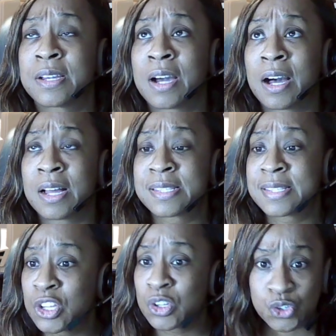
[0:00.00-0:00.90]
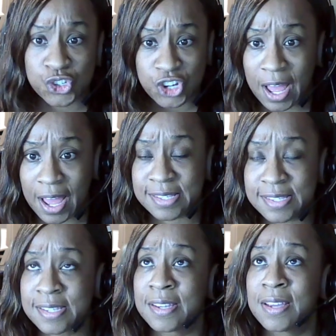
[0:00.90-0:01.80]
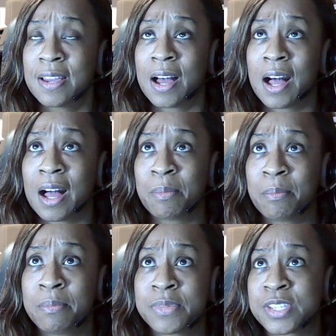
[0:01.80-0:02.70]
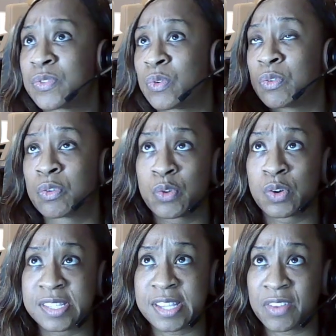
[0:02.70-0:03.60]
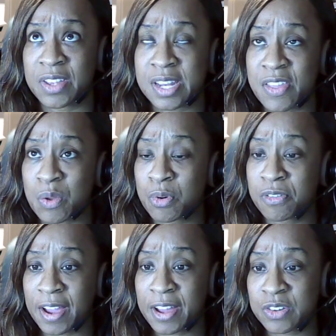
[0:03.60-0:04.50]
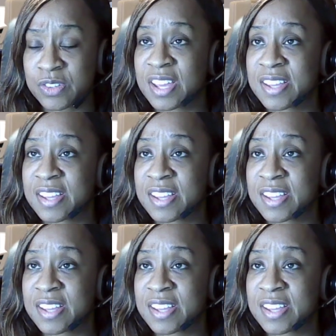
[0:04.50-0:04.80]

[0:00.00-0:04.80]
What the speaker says: single shot, 64447, and the provider says,